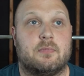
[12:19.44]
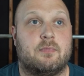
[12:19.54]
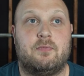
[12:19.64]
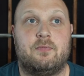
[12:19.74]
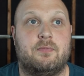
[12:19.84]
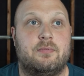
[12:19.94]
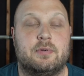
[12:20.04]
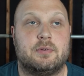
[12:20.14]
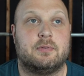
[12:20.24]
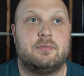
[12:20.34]

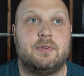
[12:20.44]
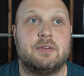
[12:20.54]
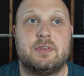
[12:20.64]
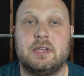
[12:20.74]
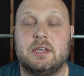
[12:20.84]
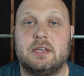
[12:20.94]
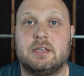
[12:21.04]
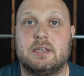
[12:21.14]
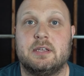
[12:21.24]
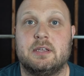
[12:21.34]

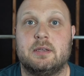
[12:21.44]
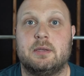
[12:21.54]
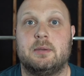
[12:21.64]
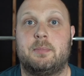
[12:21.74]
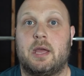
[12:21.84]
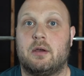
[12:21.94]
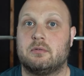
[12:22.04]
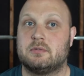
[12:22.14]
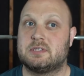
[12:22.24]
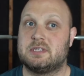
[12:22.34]
50
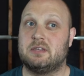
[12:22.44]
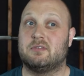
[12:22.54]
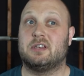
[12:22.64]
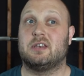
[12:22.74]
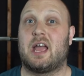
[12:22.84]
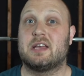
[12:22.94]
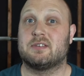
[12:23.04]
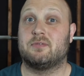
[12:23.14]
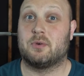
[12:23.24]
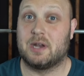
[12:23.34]
pounds, even as
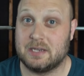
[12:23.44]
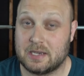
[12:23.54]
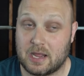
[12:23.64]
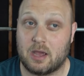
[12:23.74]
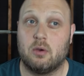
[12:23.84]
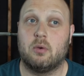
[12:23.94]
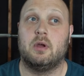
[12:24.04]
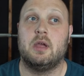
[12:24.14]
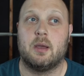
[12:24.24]
of right now.